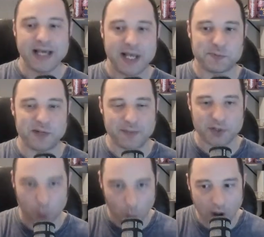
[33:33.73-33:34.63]
It's pretty
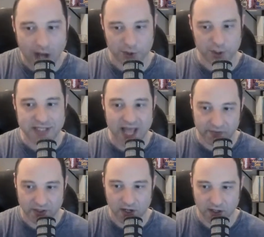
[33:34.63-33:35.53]
much a wash in that
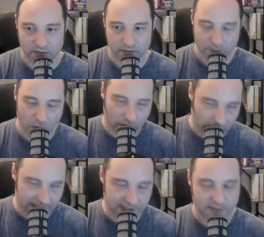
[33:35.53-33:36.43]
regard, more or
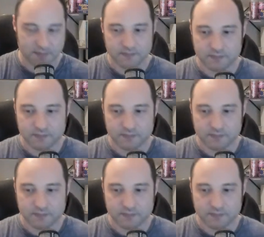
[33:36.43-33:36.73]
less.